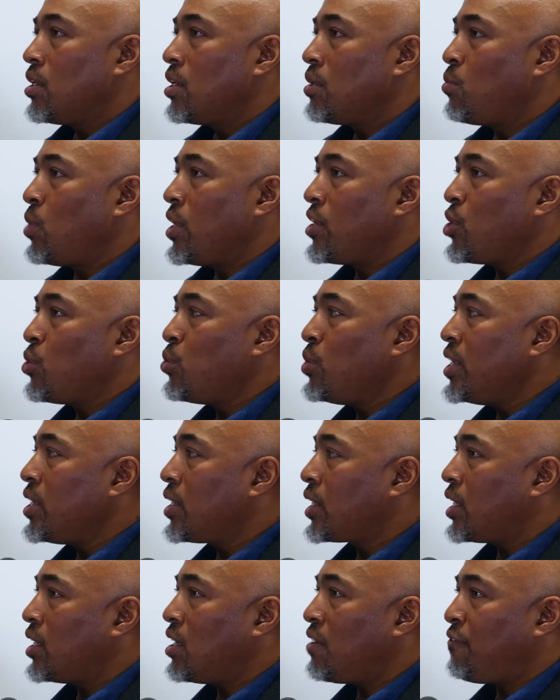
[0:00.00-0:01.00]
we're
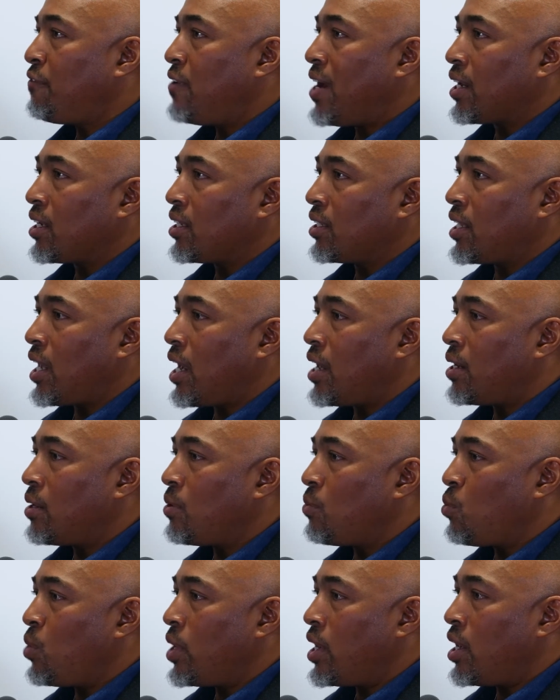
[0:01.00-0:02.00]
unique in the fact that
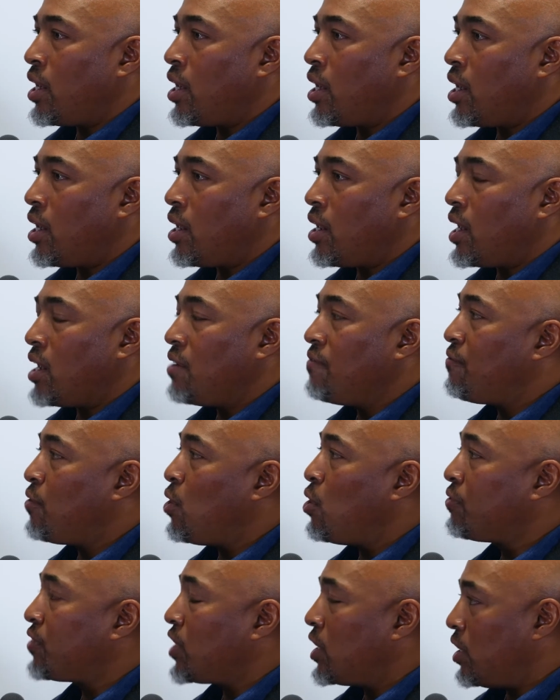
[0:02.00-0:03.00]
we're
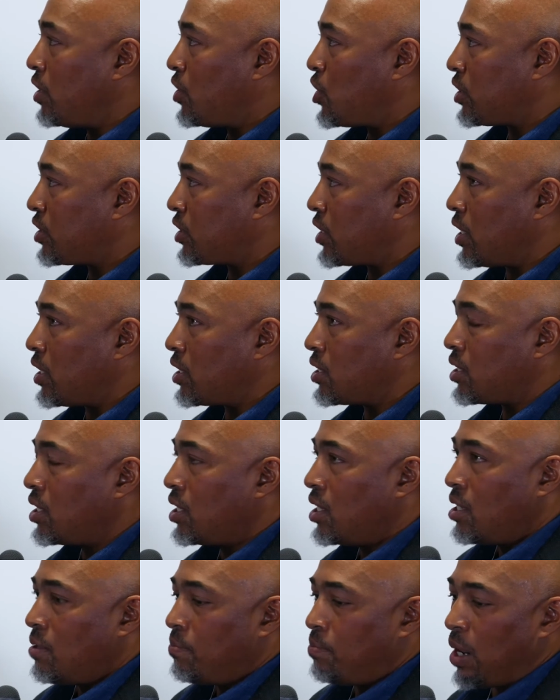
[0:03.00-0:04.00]
involved in logistics,
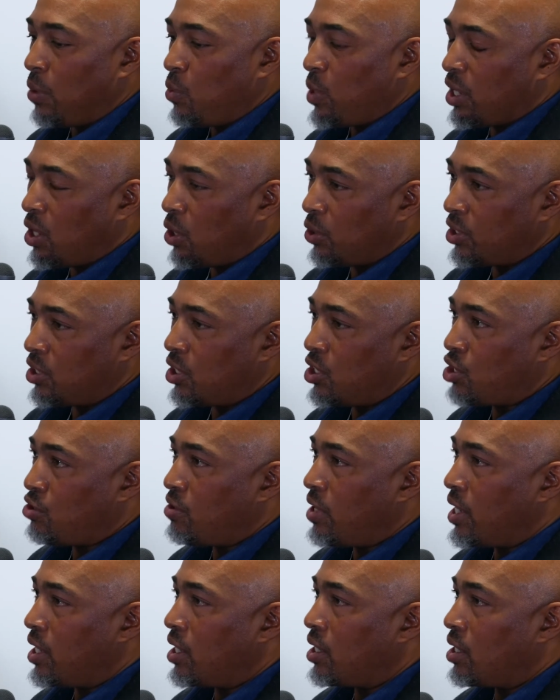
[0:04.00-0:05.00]
but we
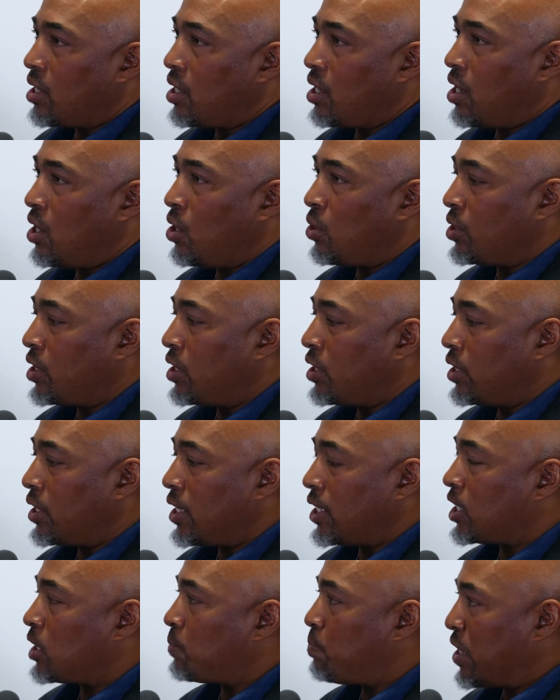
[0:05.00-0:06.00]
concentrate on the
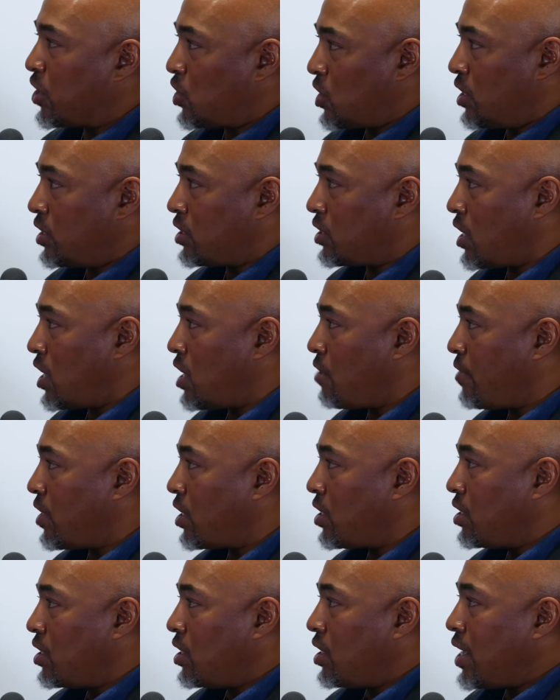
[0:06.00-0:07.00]
specialist area,
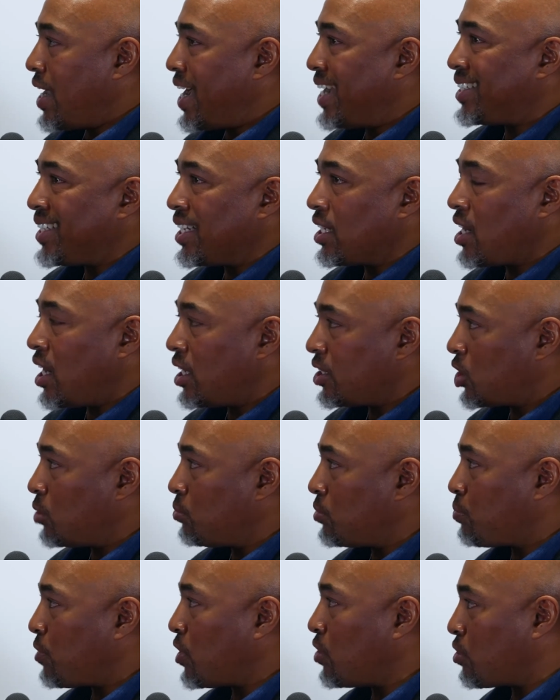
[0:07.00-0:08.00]
as in
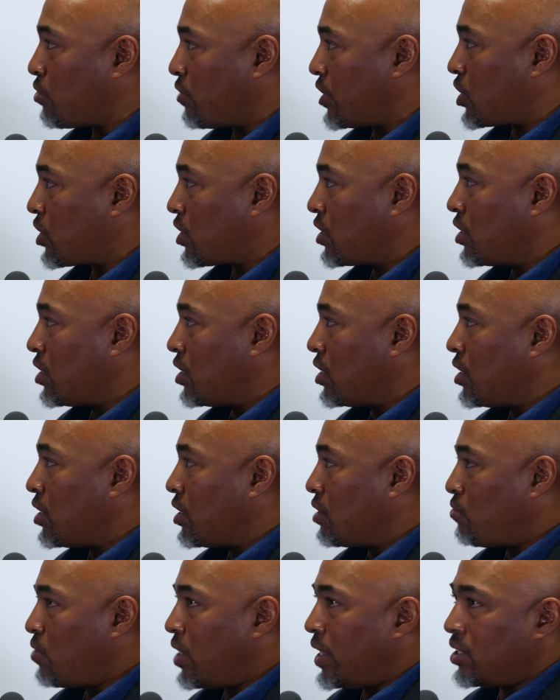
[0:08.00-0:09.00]
customs brokerage,
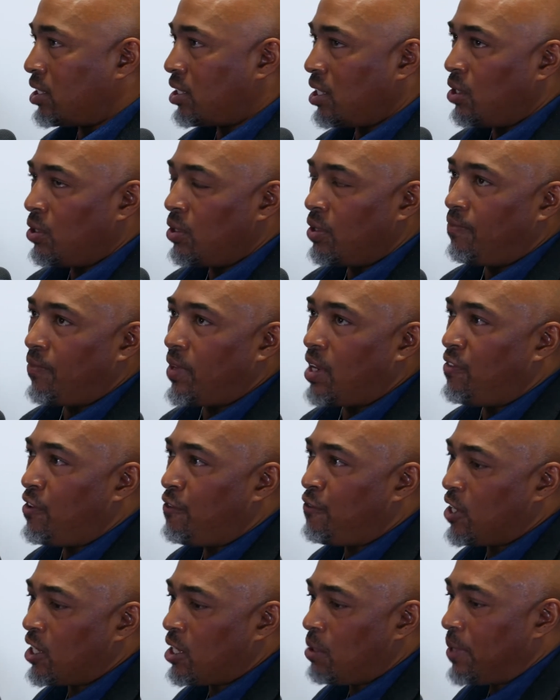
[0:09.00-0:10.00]
right? So if you
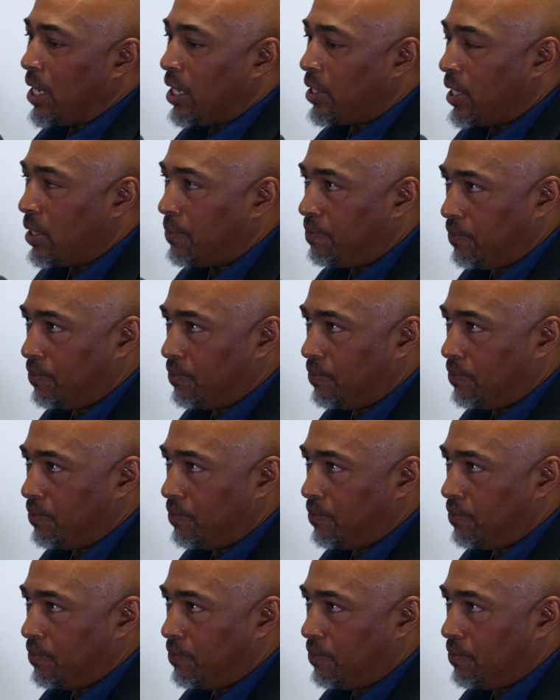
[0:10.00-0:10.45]
think about it,